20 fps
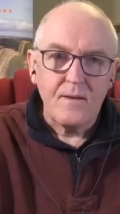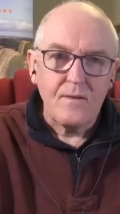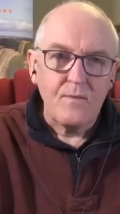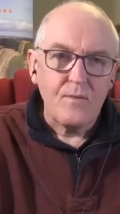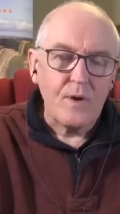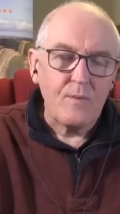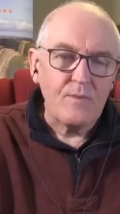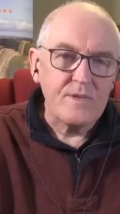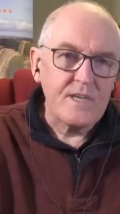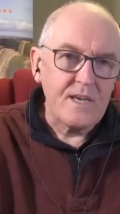
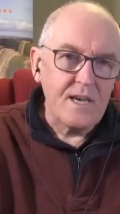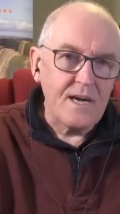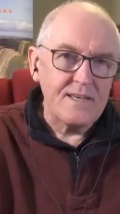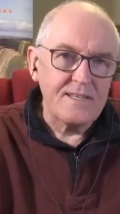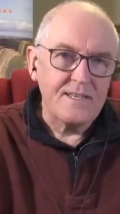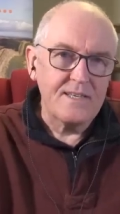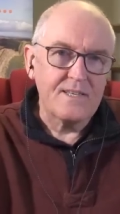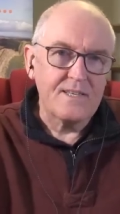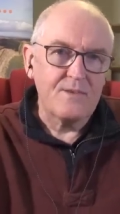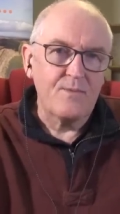Well, we're
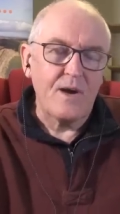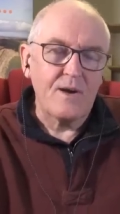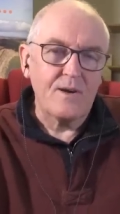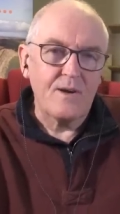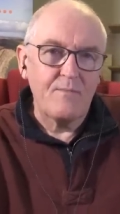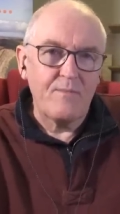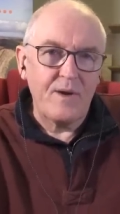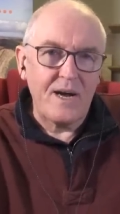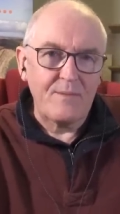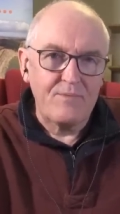delighted to
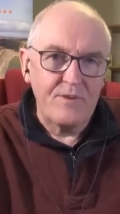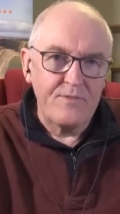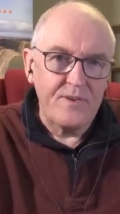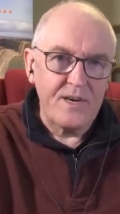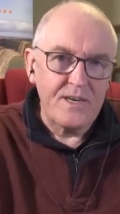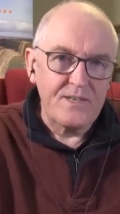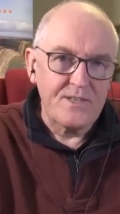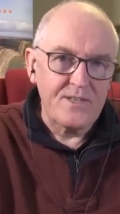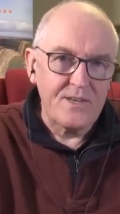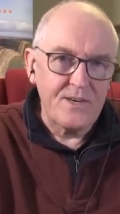welcome back
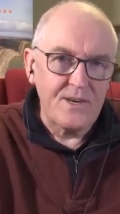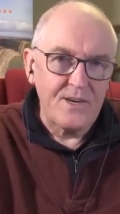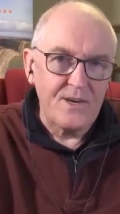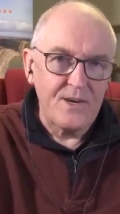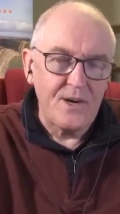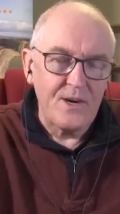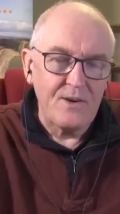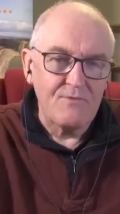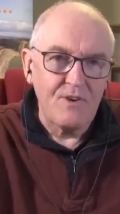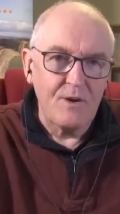Professor
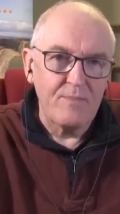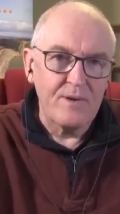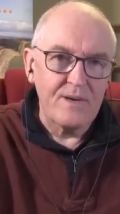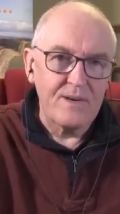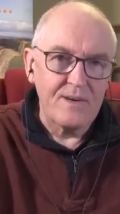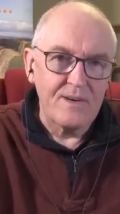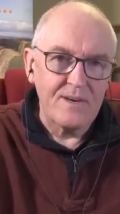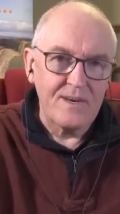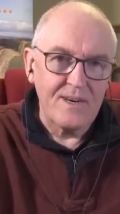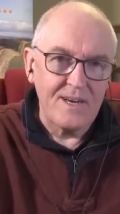uh,
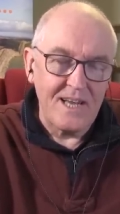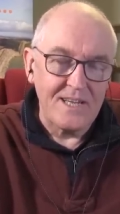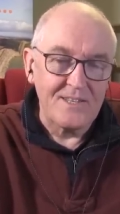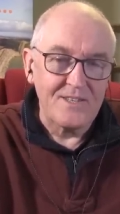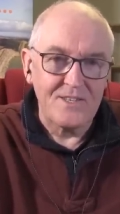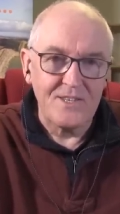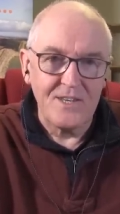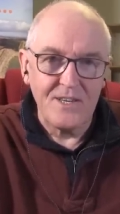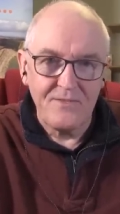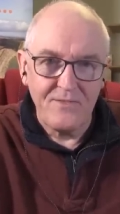Robert
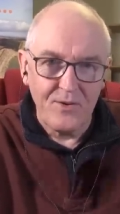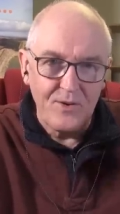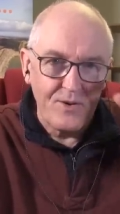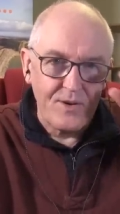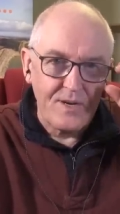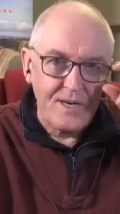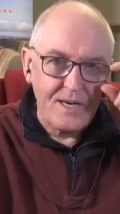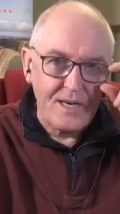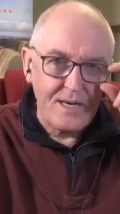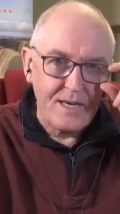Clancy
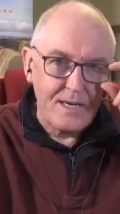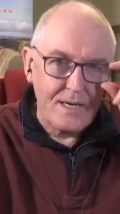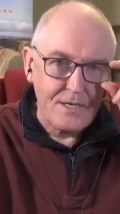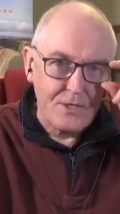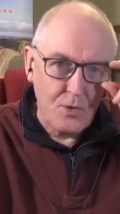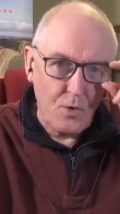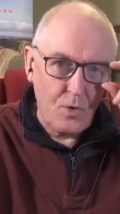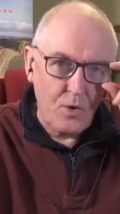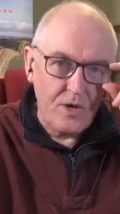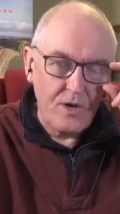for uh, a
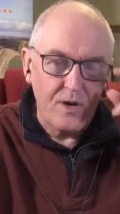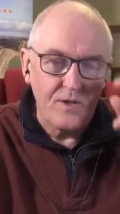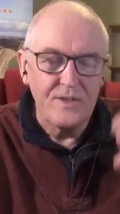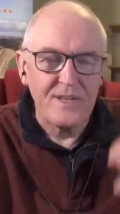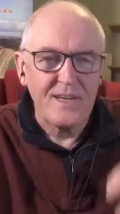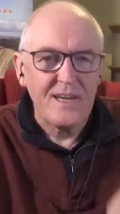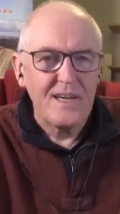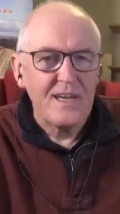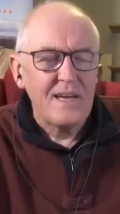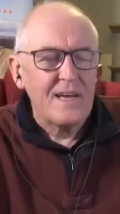talk
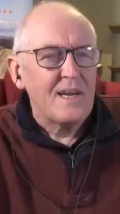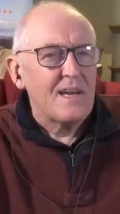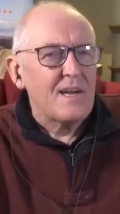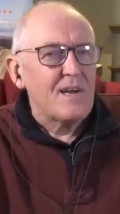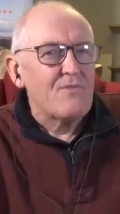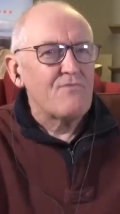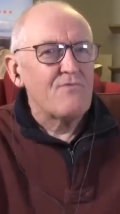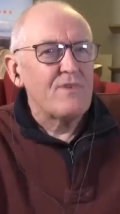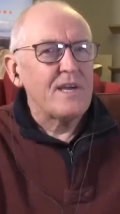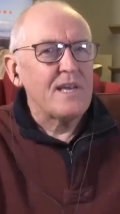on.
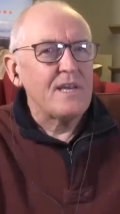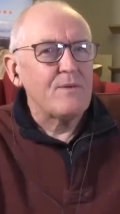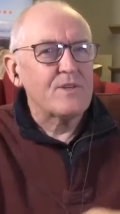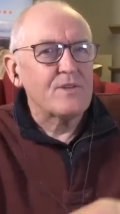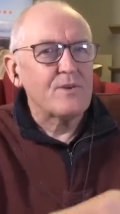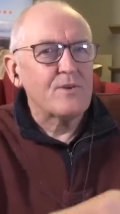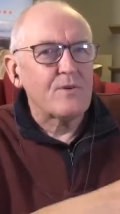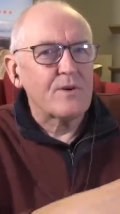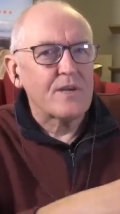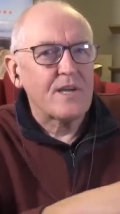Really, we're
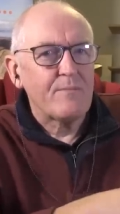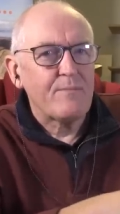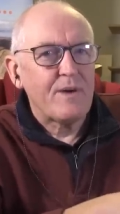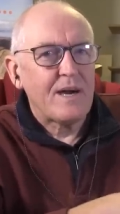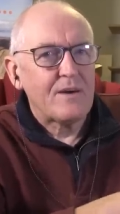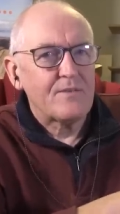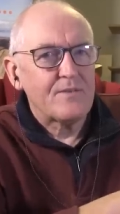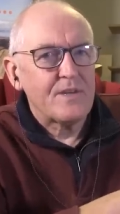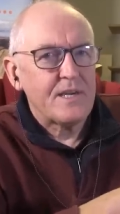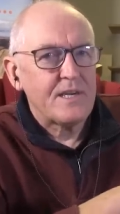talking
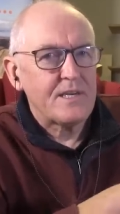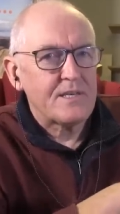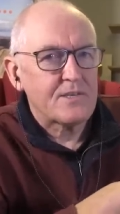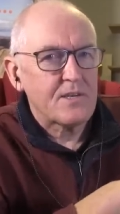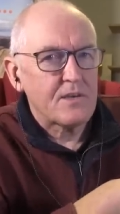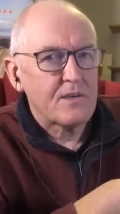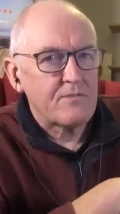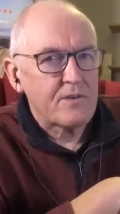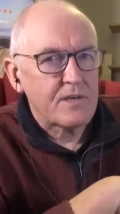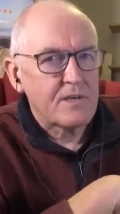about the
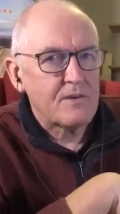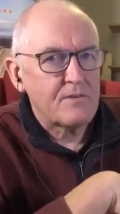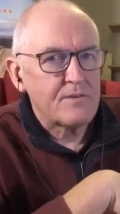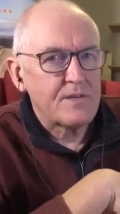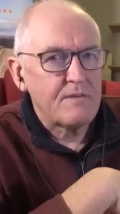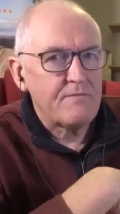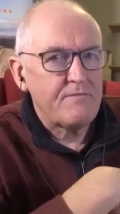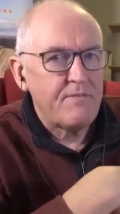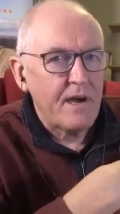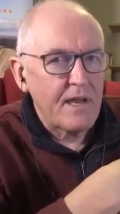historical
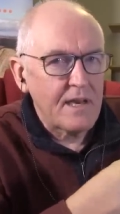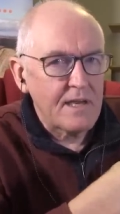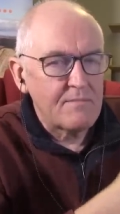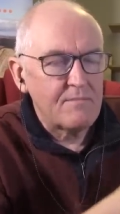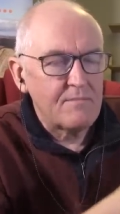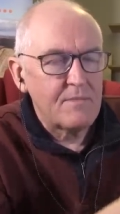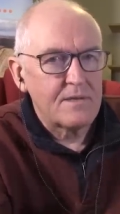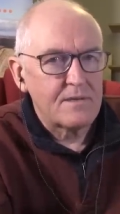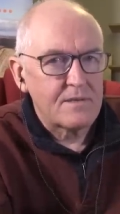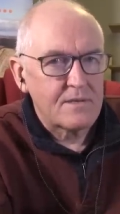
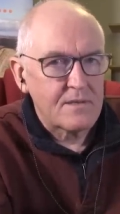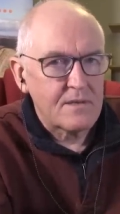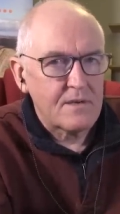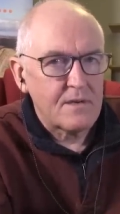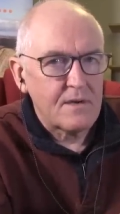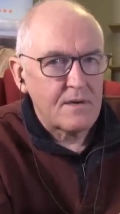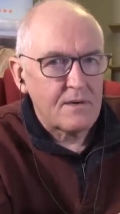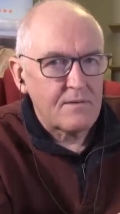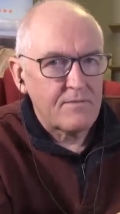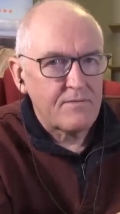development
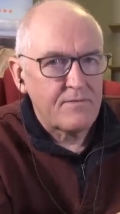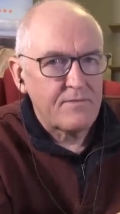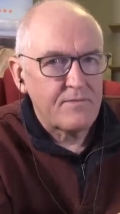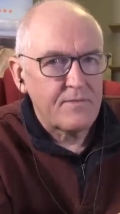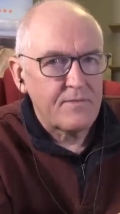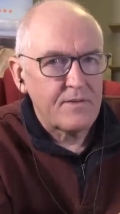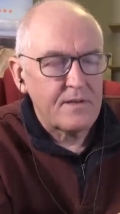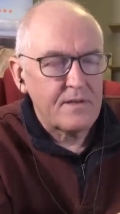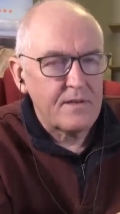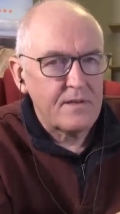of
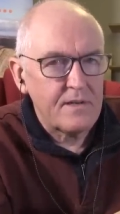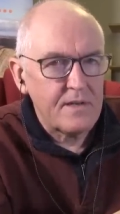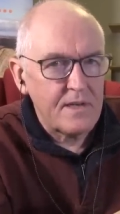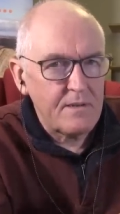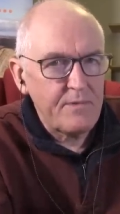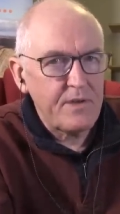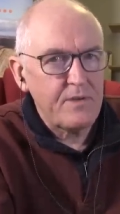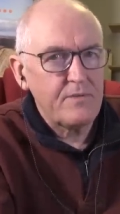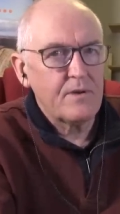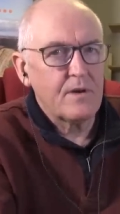
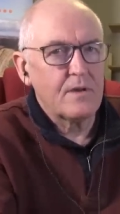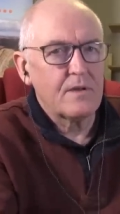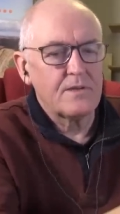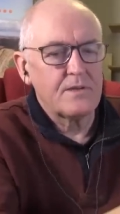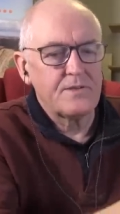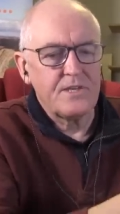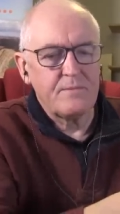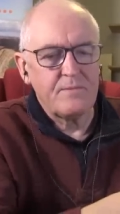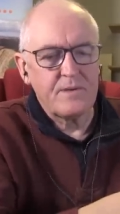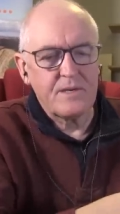
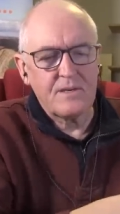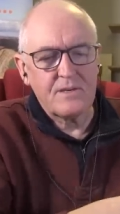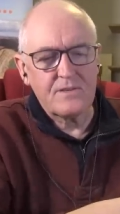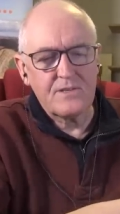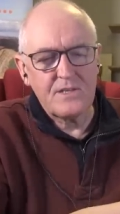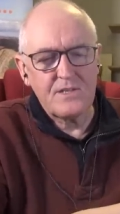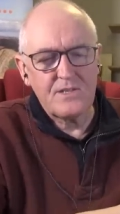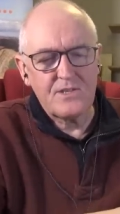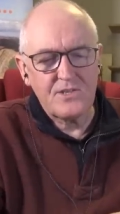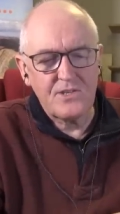immunology
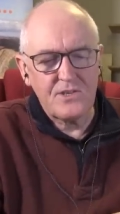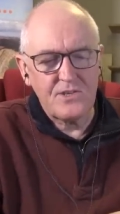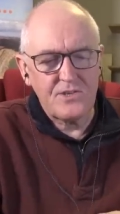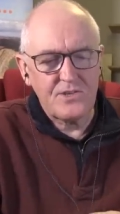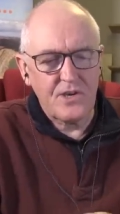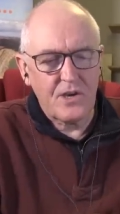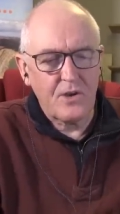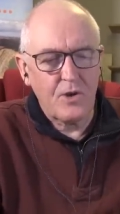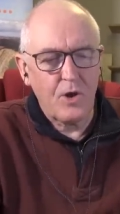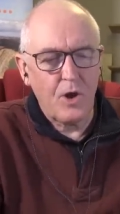because it's
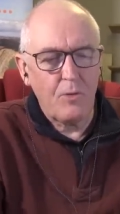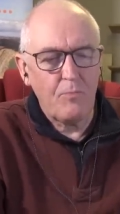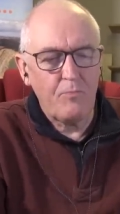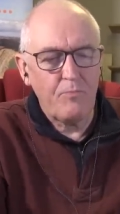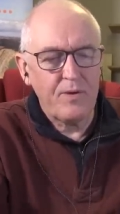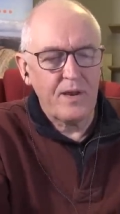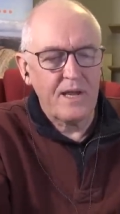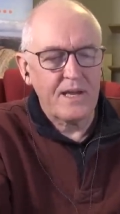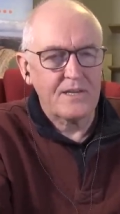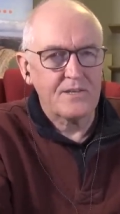such a
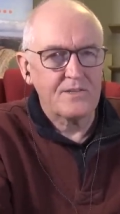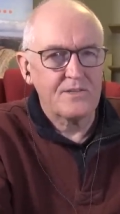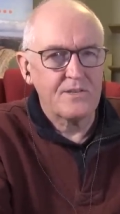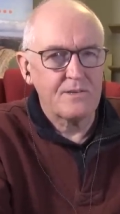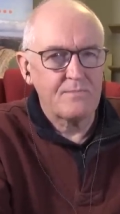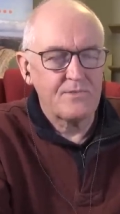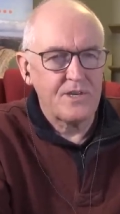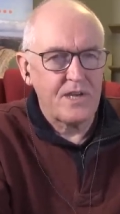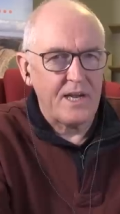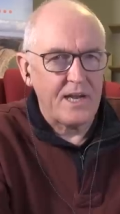complex
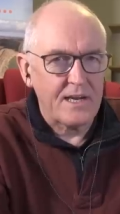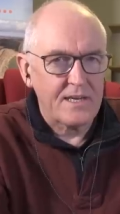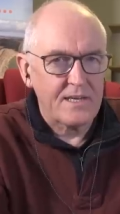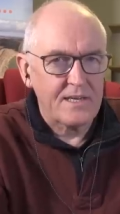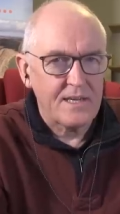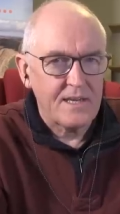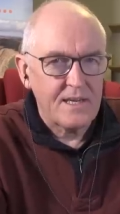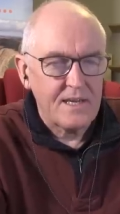subject